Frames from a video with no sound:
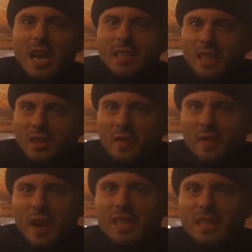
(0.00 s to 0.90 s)
Another
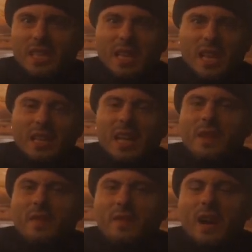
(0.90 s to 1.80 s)
fanatic,
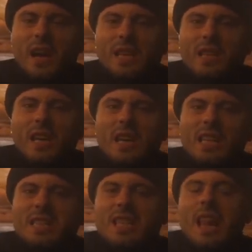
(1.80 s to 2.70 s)
another fucking
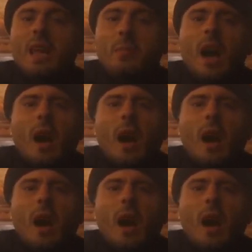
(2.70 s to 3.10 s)
celeb.